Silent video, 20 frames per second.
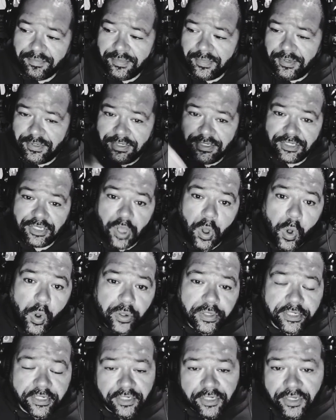this
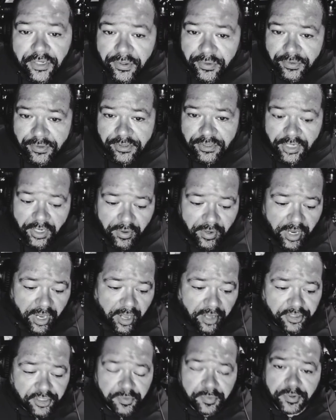golden goose,
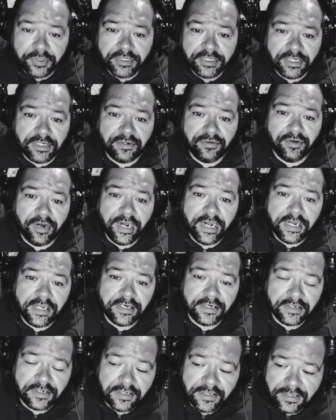100%
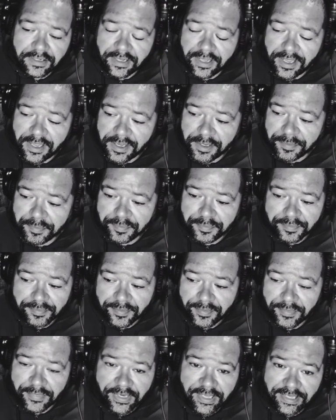rating
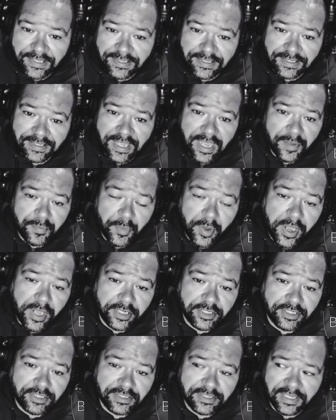isn't that
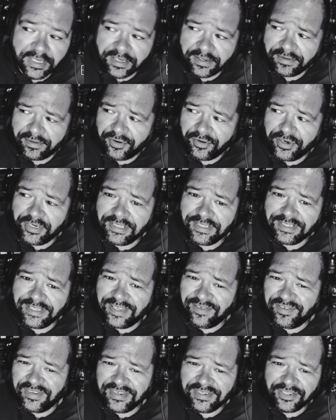much. It's like
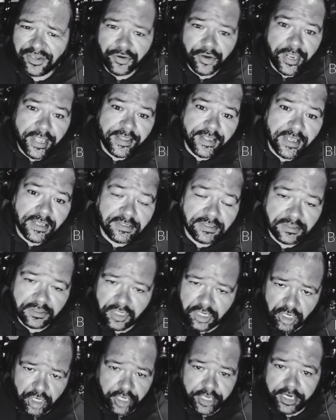38,000. You
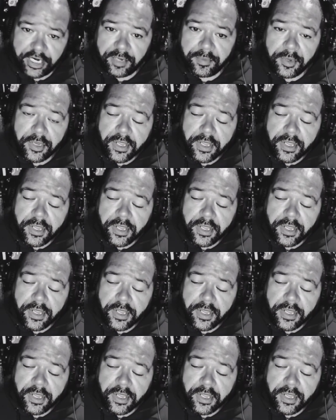can look it up.